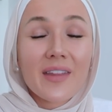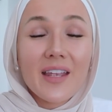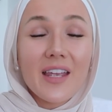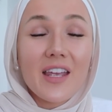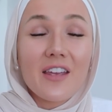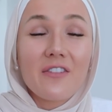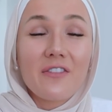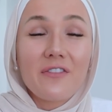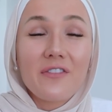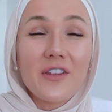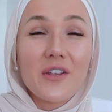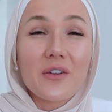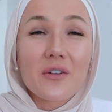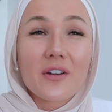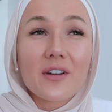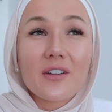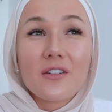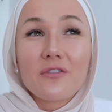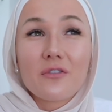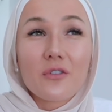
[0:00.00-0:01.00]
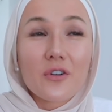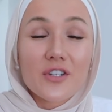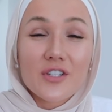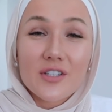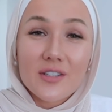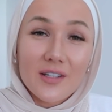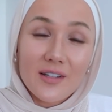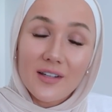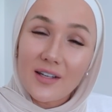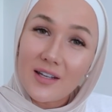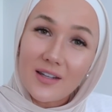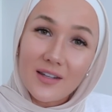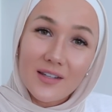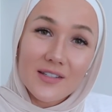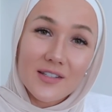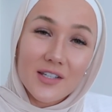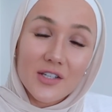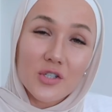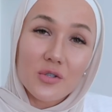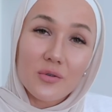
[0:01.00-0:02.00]
if you're unfortunately in
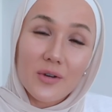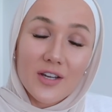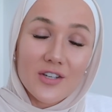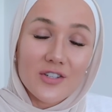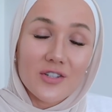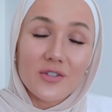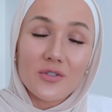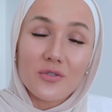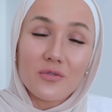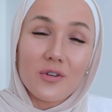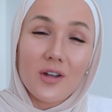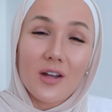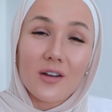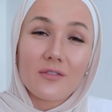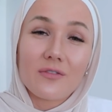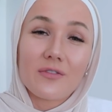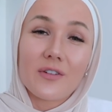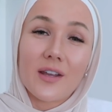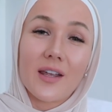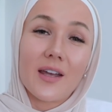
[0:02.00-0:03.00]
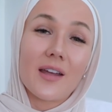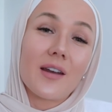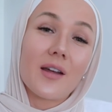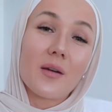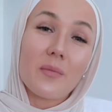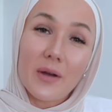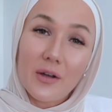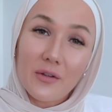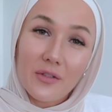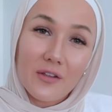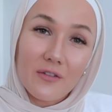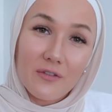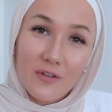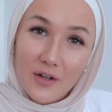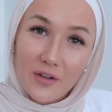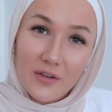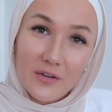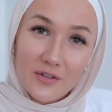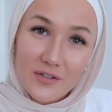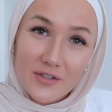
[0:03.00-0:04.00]
this situation, do not forget about the
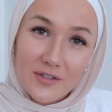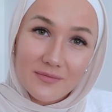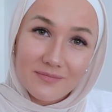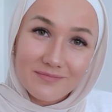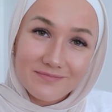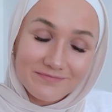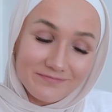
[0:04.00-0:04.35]
fathers.